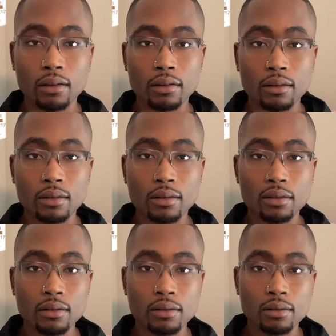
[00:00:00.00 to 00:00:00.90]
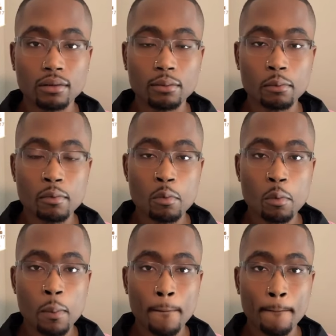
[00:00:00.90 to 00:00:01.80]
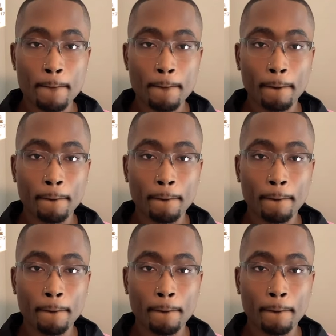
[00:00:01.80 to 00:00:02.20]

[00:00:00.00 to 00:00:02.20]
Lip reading: [no speech]